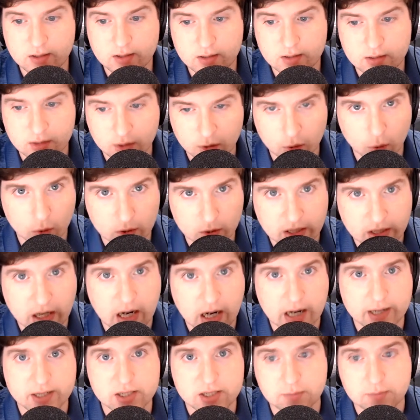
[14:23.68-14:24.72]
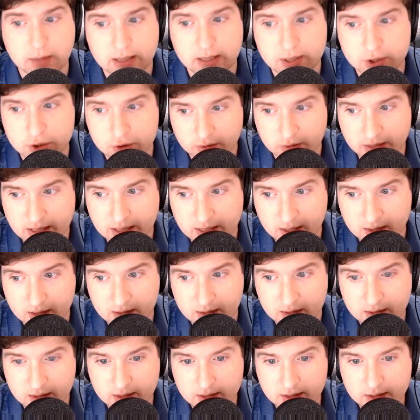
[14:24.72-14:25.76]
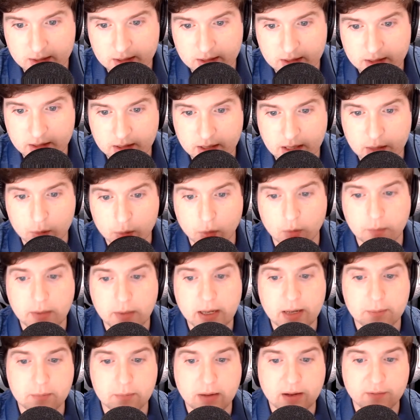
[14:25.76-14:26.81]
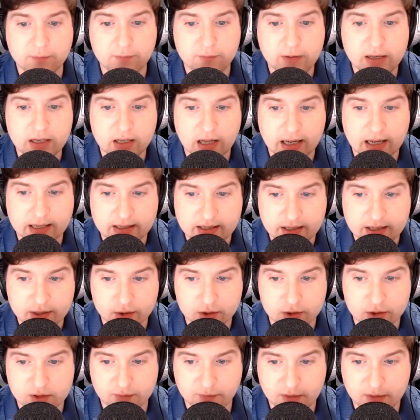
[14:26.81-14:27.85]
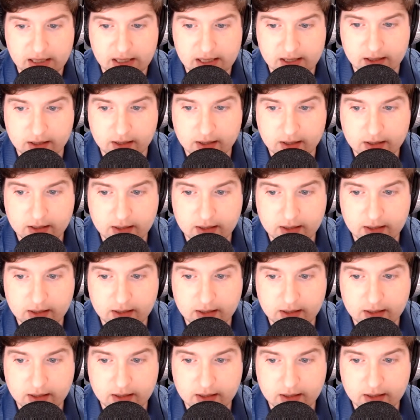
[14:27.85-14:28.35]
The Lord God is my strength. He will make my feet like deer's feet,